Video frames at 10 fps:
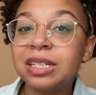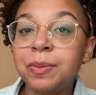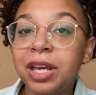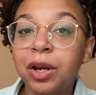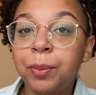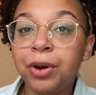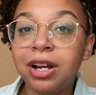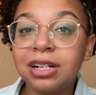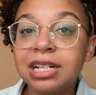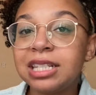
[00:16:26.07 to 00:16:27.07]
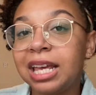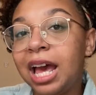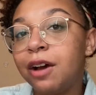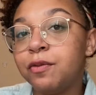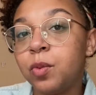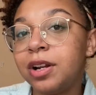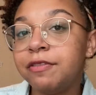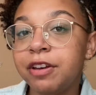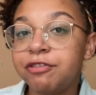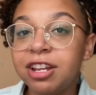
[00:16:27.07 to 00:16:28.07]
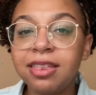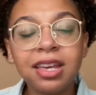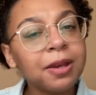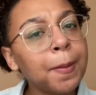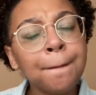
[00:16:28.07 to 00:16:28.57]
makeup products, like have one of everything.